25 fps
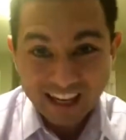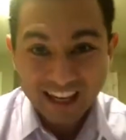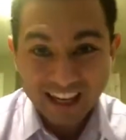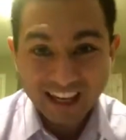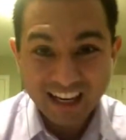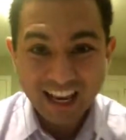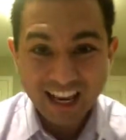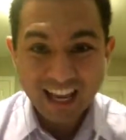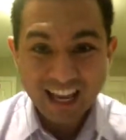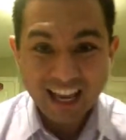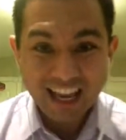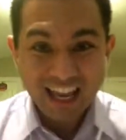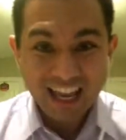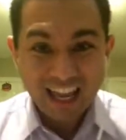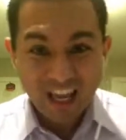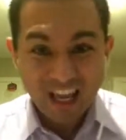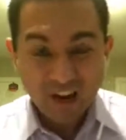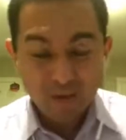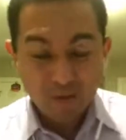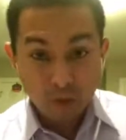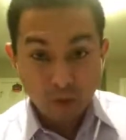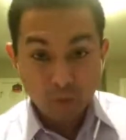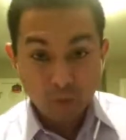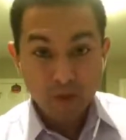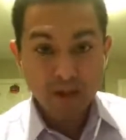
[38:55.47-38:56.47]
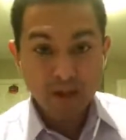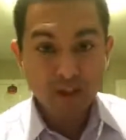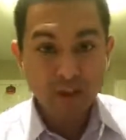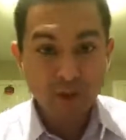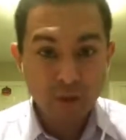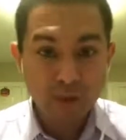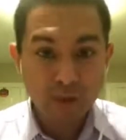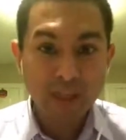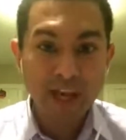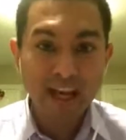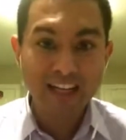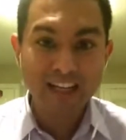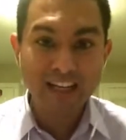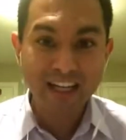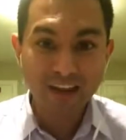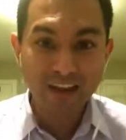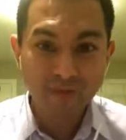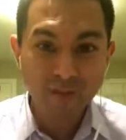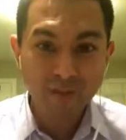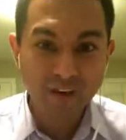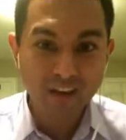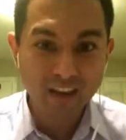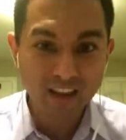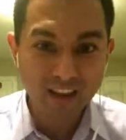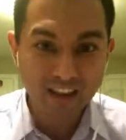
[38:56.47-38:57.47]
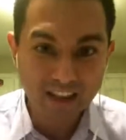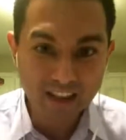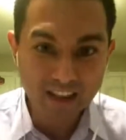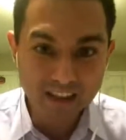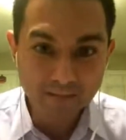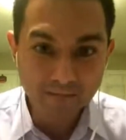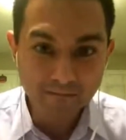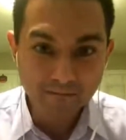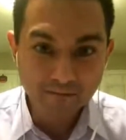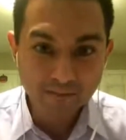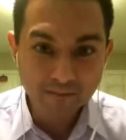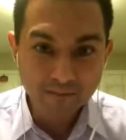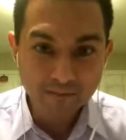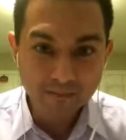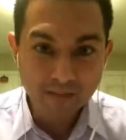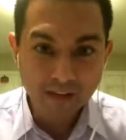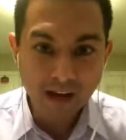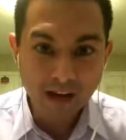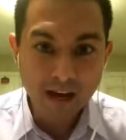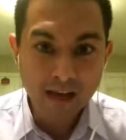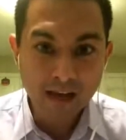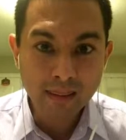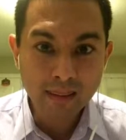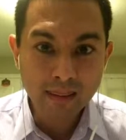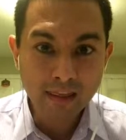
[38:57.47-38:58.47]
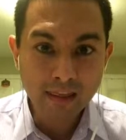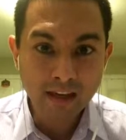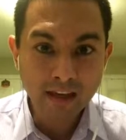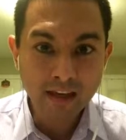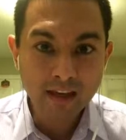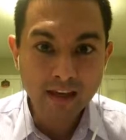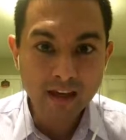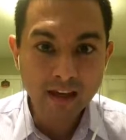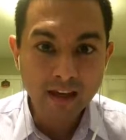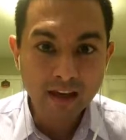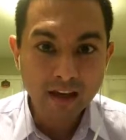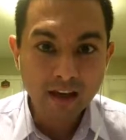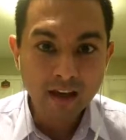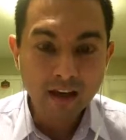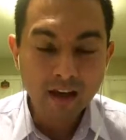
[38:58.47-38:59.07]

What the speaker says: And if we were to do that differently, I think